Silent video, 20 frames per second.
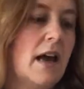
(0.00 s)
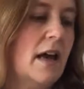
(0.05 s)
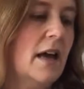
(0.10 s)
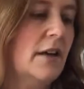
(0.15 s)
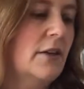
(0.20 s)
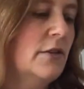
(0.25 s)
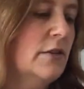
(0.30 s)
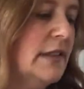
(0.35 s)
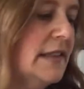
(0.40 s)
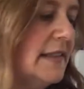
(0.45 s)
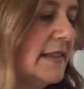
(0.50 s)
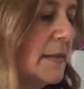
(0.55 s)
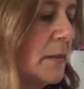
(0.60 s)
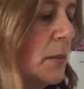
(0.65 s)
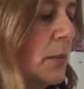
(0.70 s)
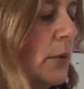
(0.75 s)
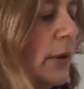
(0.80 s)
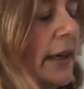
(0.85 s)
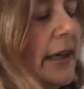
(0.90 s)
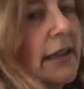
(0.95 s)
You'll need some
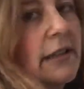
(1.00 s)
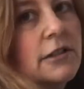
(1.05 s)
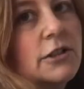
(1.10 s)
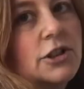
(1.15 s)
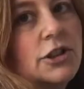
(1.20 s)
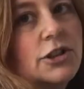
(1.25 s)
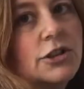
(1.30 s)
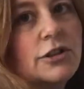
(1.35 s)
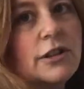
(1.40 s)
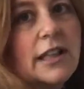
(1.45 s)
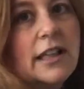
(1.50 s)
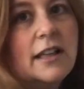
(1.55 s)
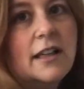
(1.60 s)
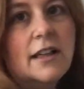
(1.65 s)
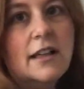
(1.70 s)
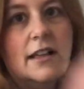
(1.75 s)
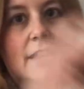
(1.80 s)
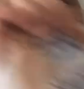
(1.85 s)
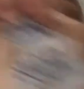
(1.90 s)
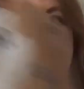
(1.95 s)
brown
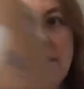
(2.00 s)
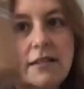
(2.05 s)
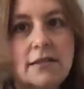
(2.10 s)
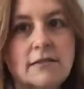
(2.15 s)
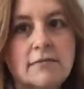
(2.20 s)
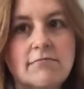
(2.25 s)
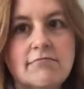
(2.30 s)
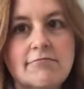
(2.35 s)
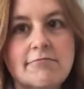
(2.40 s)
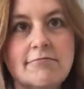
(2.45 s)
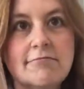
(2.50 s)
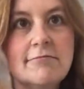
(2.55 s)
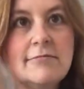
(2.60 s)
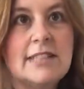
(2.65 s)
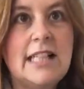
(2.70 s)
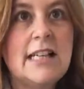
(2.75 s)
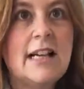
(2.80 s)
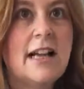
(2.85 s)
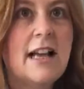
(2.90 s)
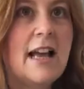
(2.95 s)
sugar
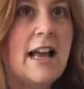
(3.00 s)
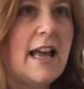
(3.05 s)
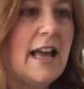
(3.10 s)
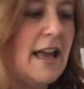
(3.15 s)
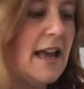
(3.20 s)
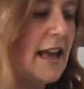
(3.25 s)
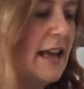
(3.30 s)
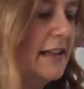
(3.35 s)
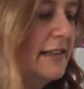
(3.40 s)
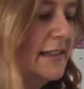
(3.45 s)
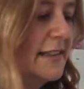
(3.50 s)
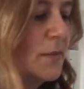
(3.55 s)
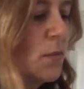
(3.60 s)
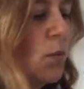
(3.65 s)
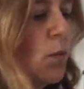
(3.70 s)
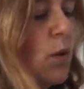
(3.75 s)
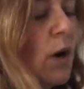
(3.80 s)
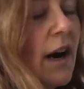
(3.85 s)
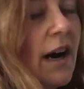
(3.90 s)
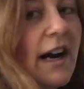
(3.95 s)
and some
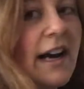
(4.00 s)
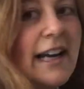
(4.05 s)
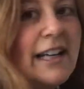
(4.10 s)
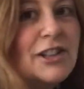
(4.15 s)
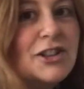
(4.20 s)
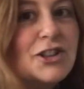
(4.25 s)
white